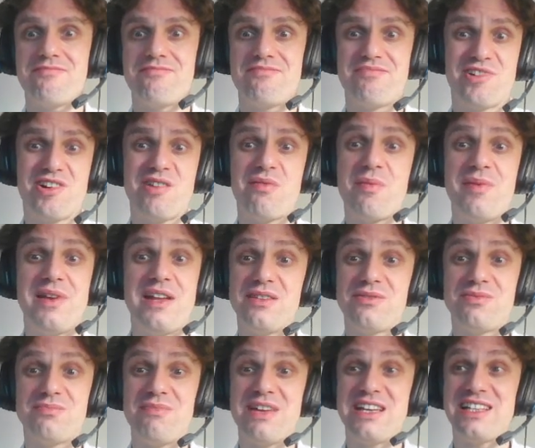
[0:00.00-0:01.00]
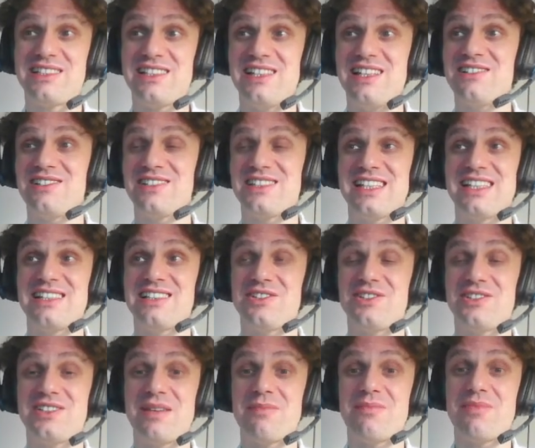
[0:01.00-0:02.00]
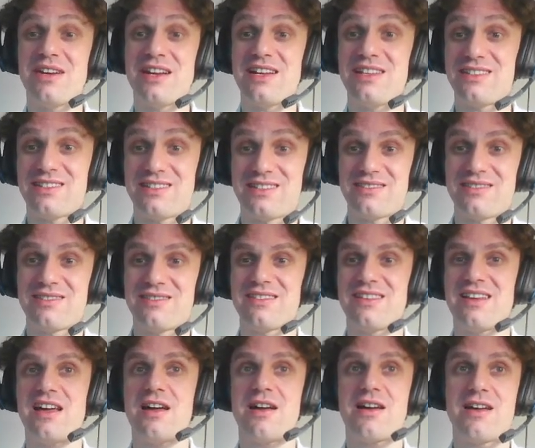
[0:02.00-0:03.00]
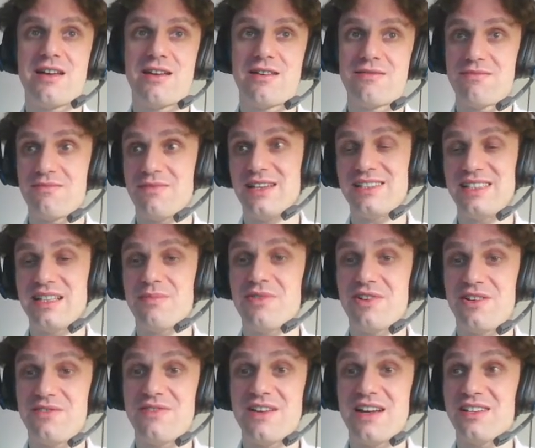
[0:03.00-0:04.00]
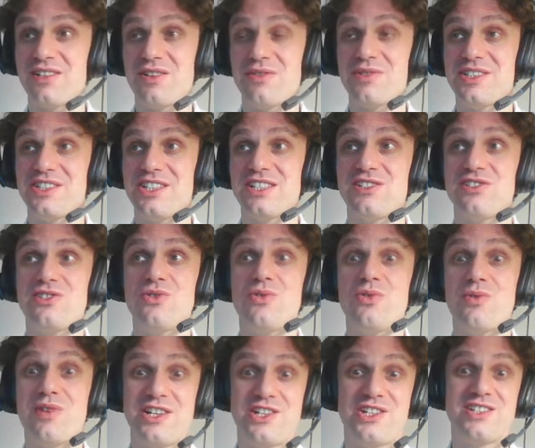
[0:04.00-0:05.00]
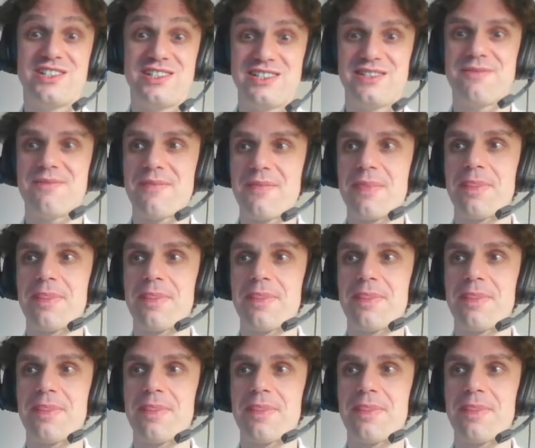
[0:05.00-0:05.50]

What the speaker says: probably it makes little sense to separate a separate factor with just two questions.